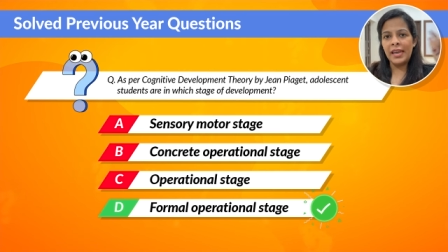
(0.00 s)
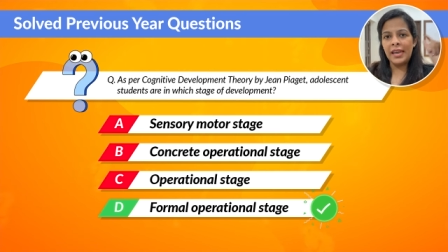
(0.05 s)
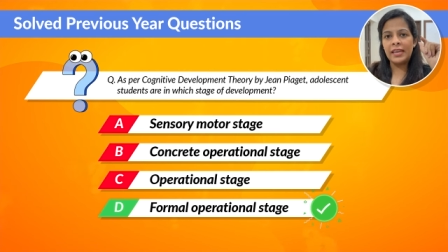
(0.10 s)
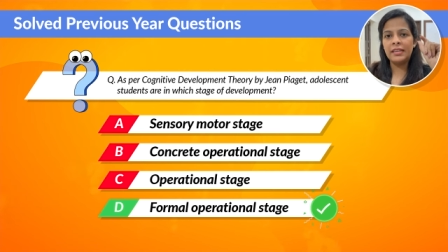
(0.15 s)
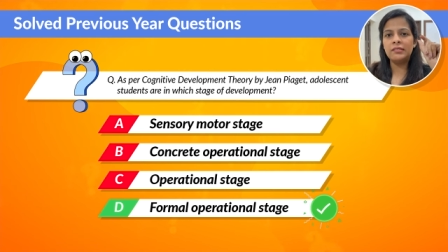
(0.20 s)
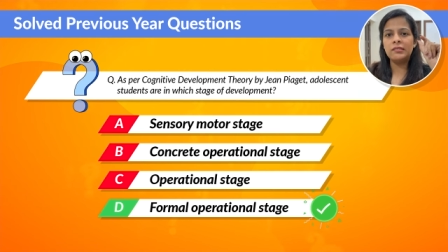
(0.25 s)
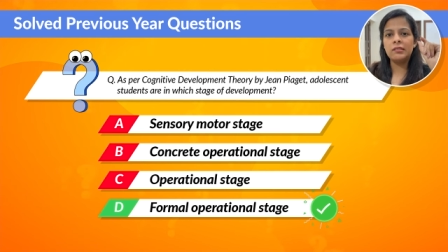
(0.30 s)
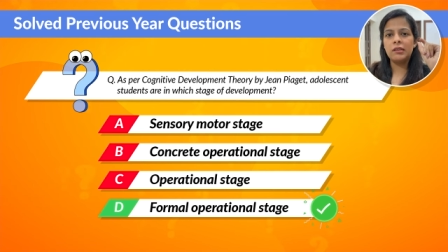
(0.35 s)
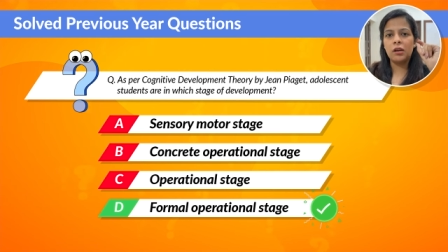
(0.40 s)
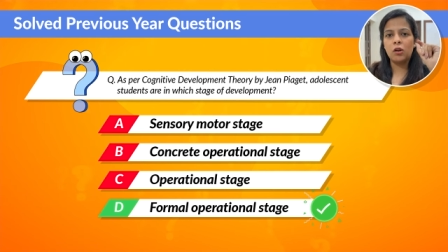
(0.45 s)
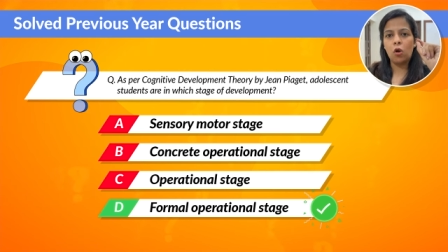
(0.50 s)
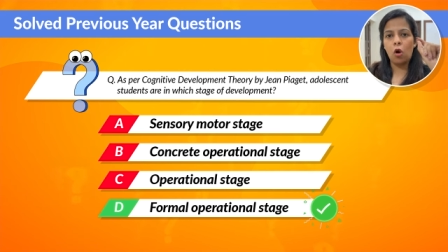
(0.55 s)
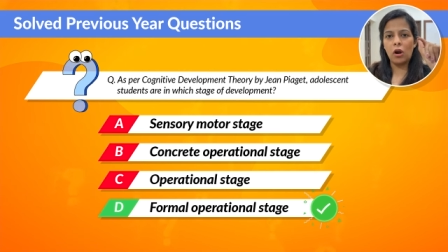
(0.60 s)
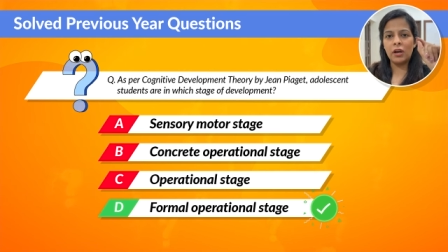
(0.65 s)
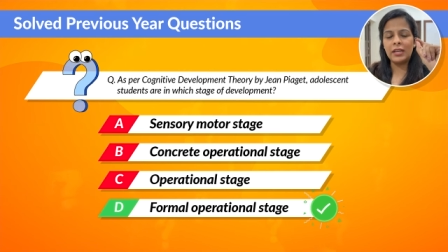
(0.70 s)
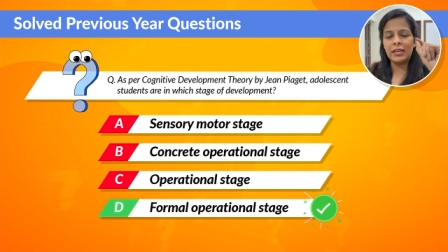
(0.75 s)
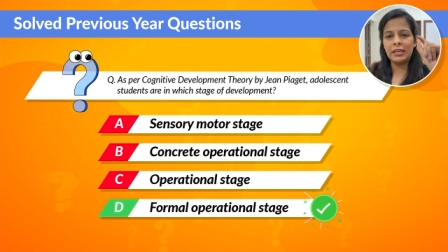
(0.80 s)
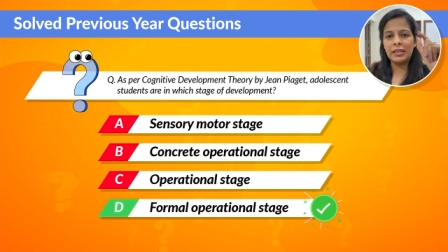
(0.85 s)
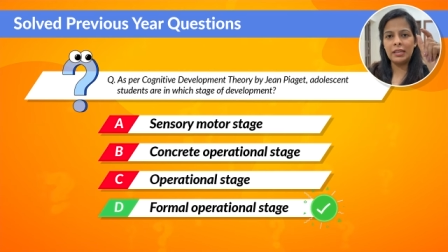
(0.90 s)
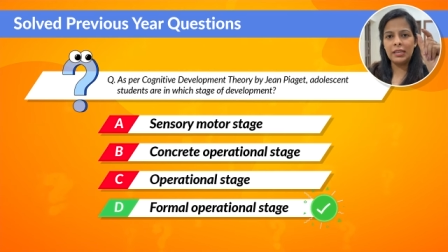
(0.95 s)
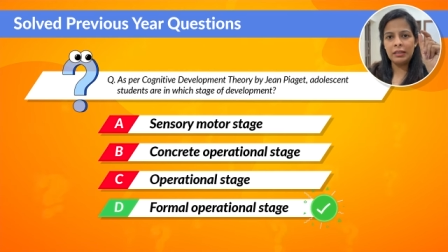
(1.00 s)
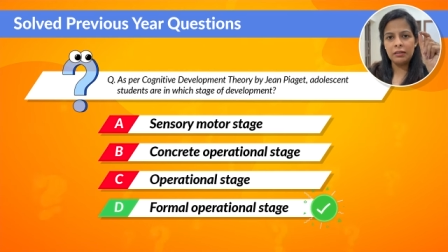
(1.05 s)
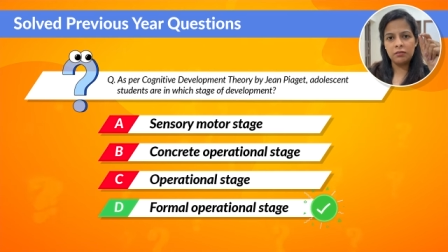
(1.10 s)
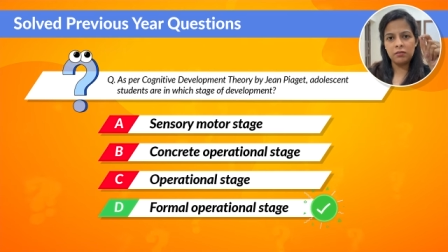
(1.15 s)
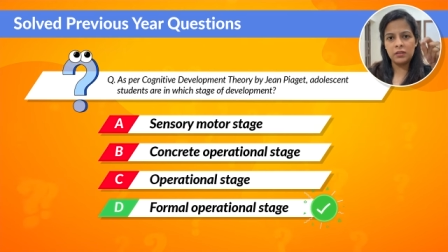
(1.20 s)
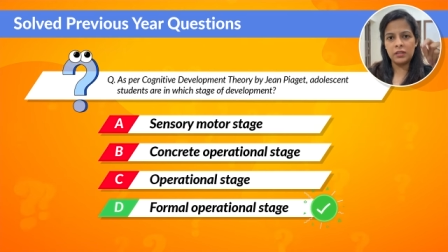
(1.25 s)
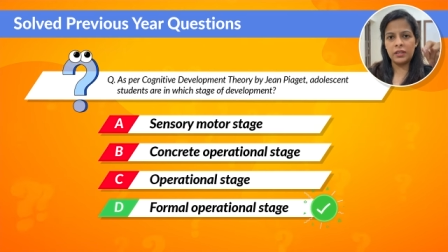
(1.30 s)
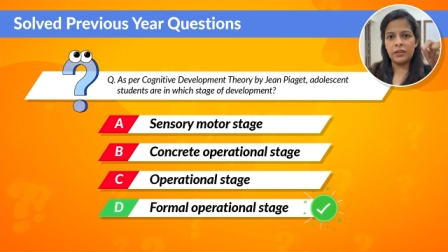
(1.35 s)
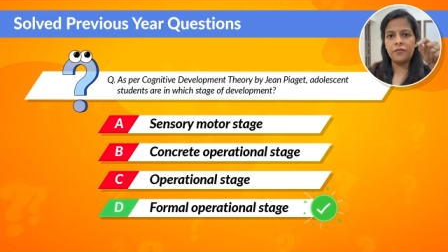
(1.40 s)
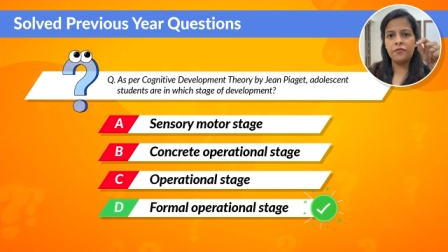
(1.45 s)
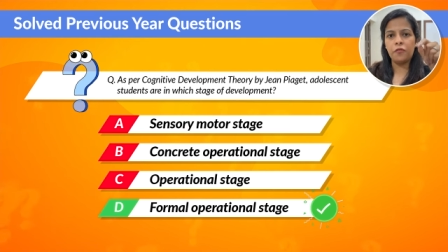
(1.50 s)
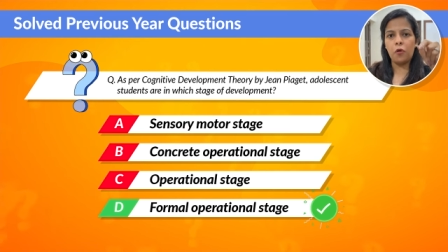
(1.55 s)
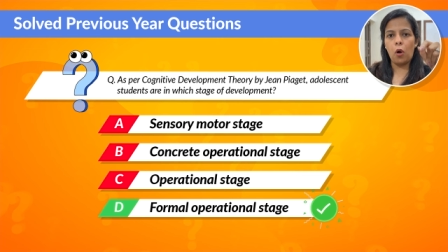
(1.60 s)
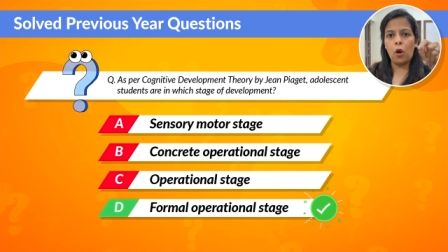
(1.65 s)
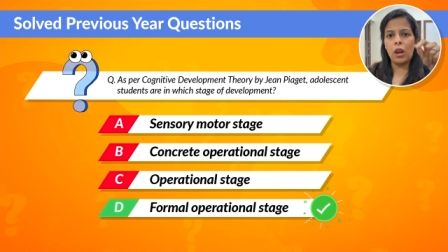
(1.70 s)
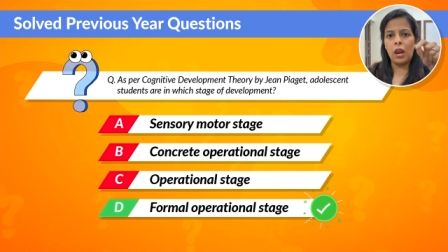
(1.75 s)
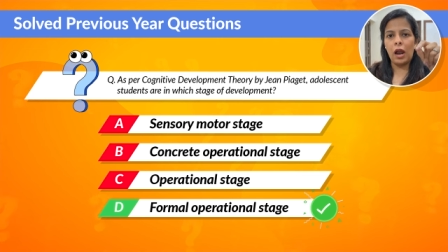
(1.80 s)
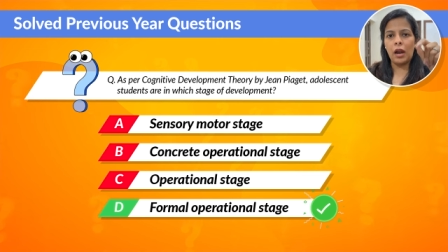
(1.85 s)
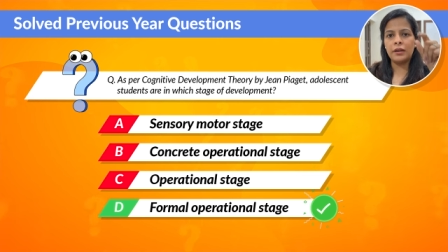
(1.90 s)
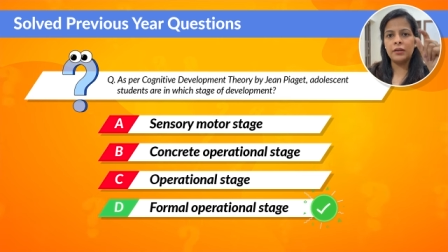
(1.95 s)
Hence, accordingly, they
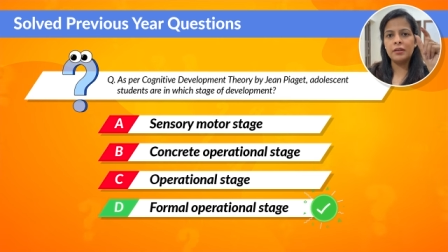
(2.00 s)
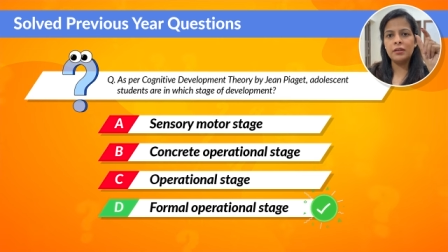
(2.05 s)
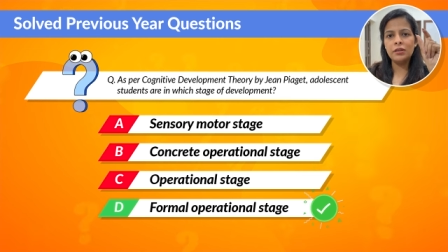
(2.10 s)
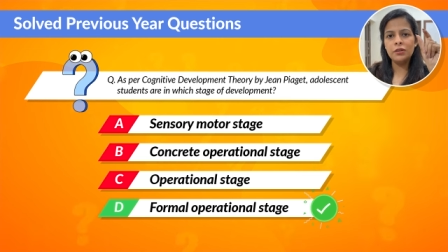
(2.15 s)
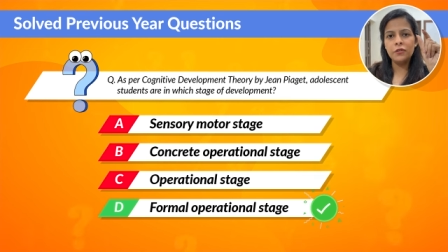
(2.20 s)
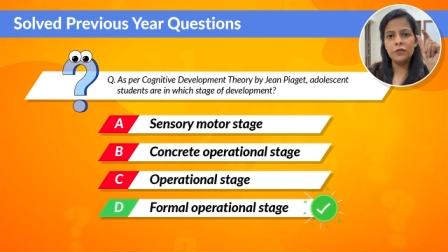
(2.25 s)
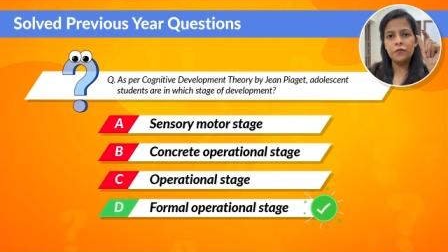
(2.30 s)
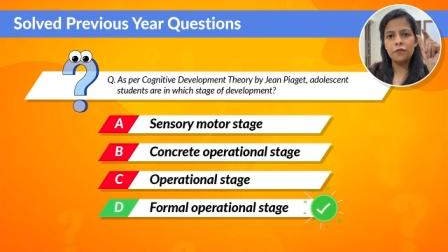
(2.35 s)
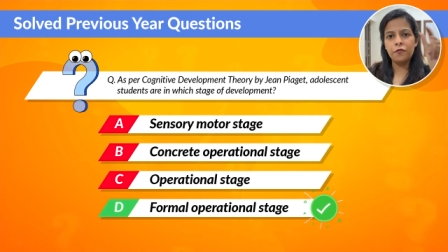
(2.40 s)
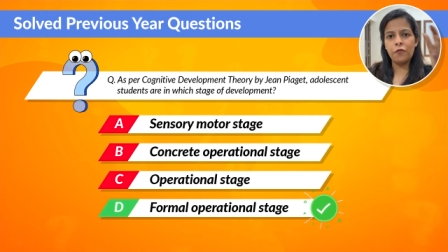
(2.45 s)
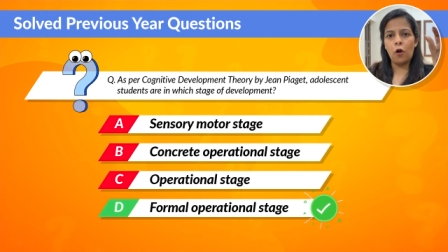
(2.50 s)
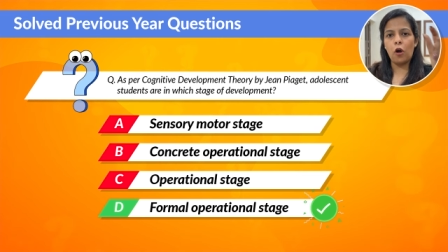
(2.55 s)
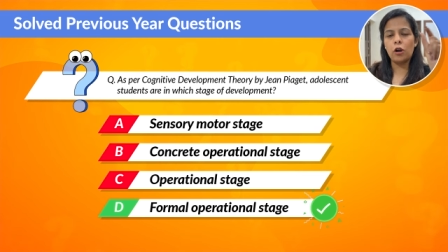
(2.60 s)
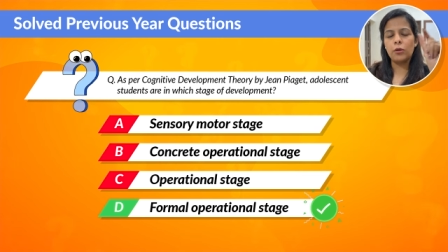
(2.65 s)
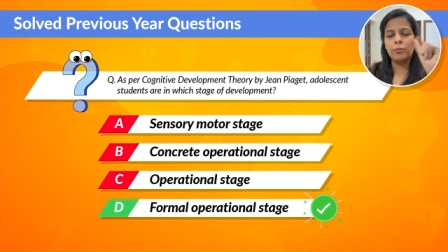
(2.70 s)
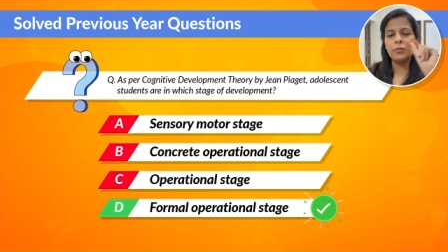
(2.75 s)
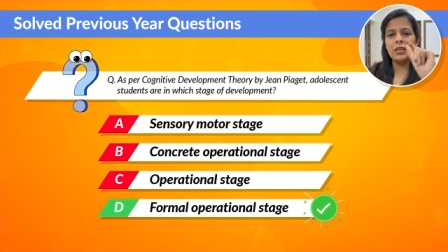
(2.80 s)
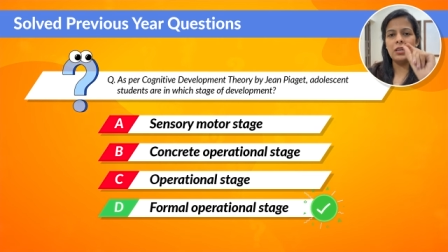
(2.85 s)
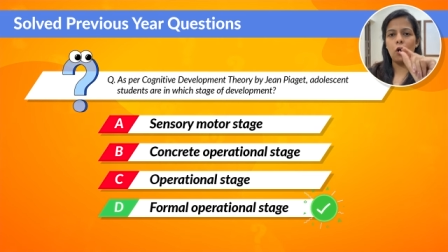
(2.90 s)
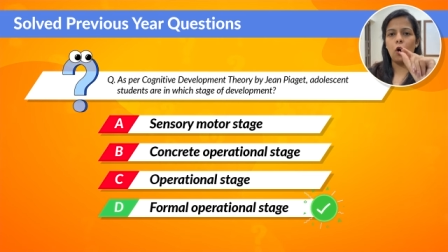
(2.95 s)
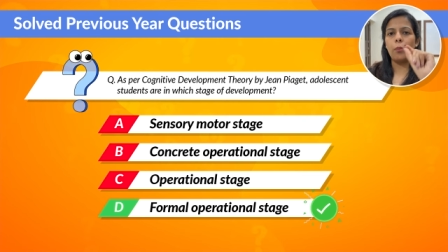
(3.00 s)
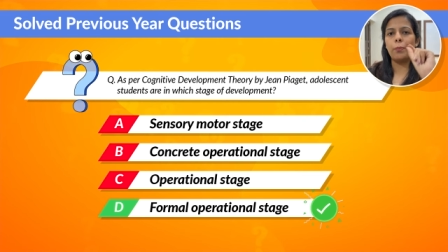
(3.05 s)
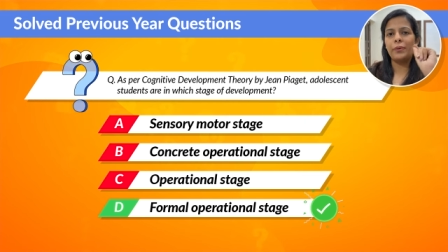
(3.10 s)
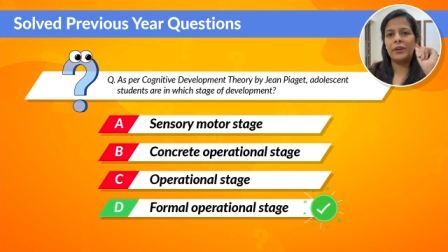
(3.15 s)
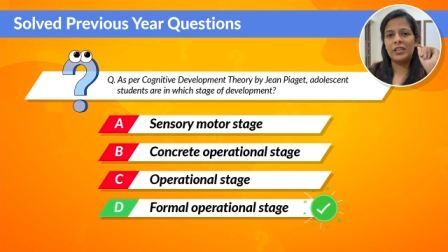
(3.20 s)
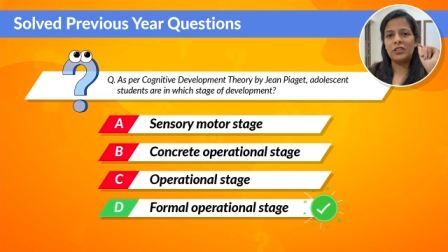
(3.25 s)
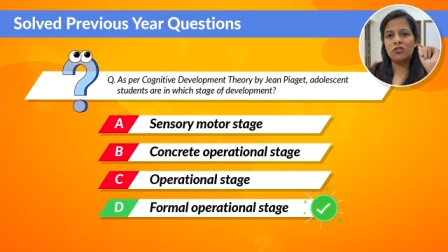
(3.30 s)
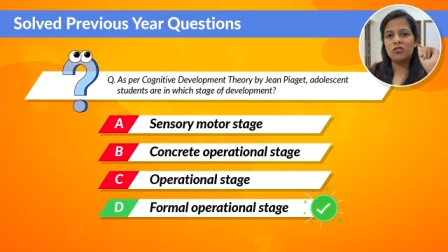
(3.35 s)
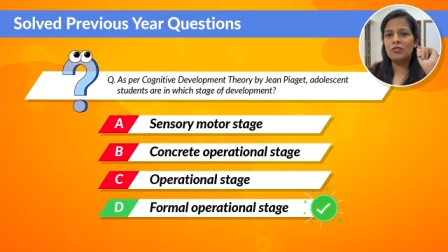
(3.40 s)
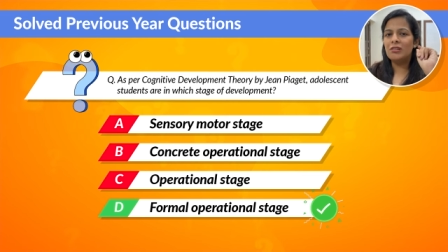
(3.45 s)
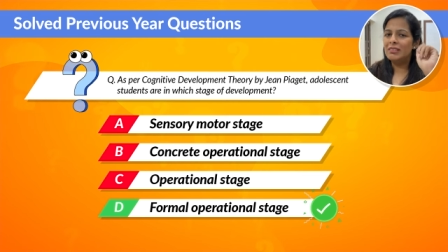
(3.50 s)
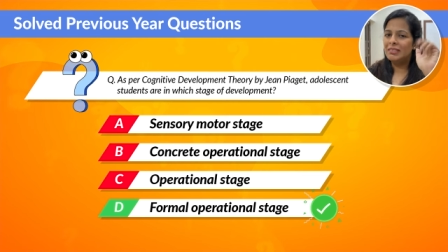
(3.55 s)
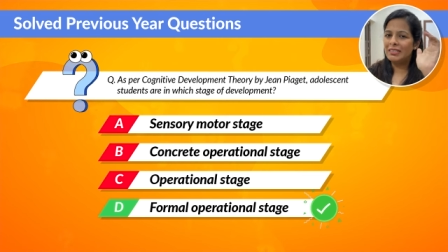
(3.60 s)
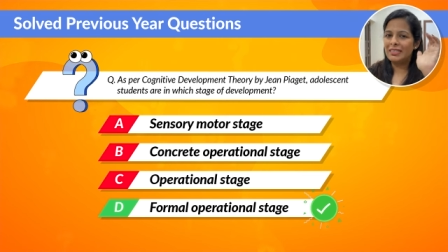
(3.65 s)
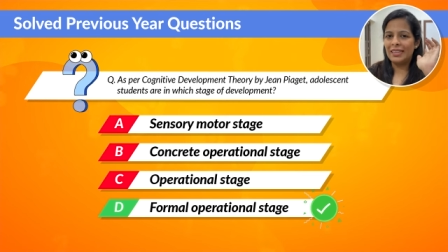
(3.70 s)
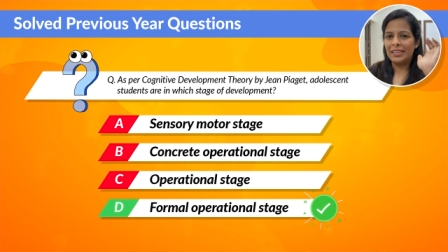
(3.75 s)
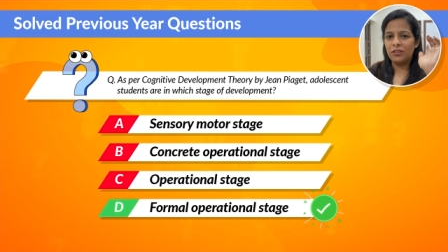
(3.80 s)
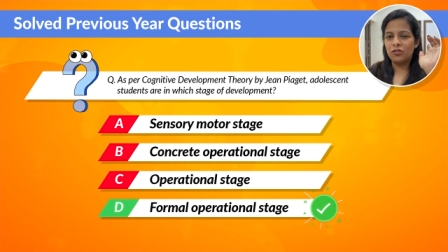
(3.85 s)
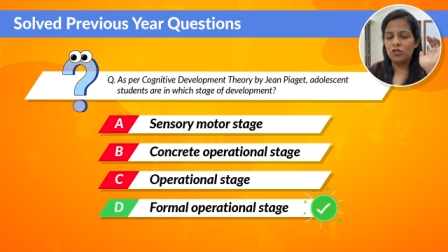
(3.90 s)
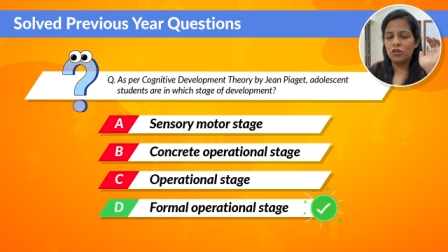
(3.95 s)
fall under formal operational
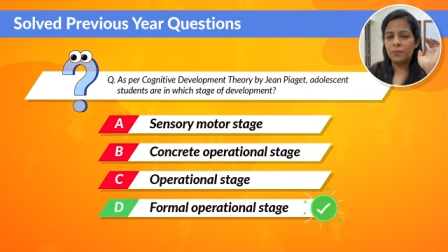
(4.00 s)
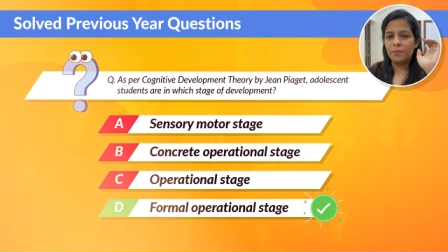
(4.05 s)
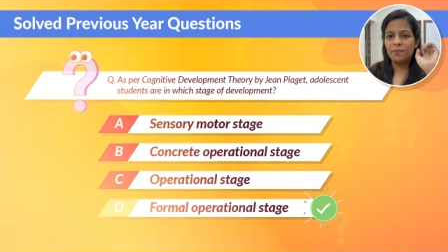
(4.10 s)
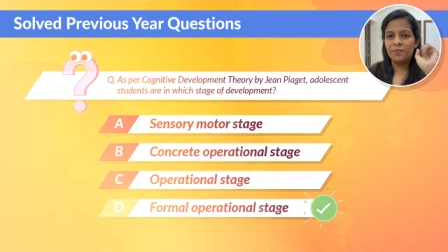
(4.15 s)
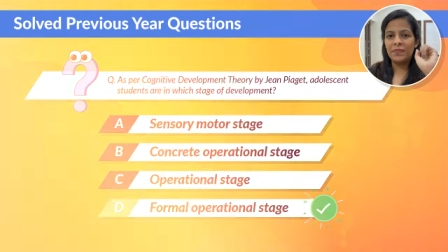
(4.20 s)
stage.